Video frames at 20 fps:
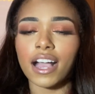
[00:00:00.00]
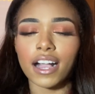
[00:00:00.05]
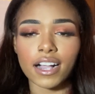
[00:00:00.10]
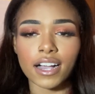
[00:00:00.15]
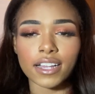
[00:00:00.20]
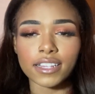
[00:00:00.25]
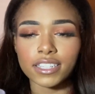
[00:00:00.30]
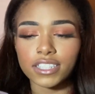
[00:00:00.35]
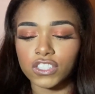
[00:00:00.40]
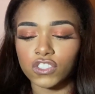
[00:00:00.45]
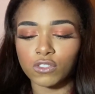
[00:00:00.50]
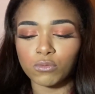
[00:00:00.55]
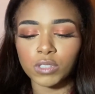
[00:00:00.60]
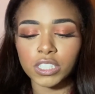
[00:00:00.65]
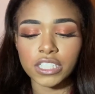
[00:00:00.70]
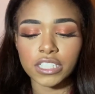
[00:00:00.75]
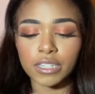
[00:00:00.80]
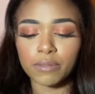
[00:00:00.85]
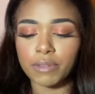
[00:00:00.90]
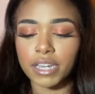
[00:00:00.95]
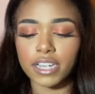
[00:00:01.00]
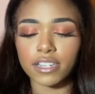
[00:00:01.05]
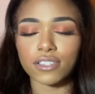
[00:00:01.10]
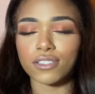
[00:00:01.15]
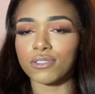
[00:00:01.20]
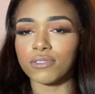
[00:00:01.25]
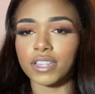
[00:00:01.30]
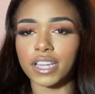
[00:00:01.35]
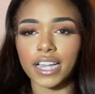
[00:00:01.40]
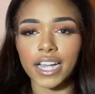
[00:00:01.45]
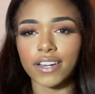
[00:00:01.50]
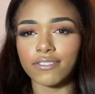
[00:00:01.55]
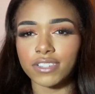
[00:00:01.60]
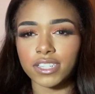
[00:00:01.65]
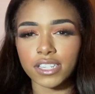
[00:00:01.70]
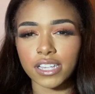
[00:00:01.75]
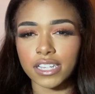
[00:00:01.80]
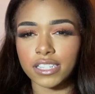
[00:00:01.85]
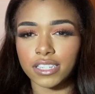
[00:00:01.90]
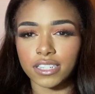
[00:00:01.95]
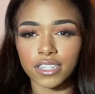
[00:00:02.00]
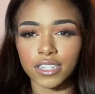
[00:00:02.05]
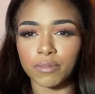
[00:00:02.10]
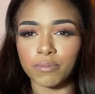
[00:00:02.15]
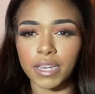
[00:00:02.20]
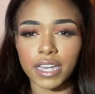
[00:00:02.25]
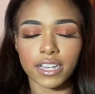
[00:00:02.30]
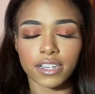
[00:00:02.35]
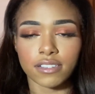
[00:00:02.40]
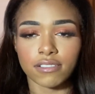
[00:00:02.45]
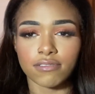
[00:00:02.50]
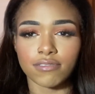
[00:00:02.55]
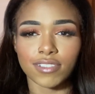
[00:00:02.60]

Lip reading: Got these from TJMaxx too. They have these at TJMaxx.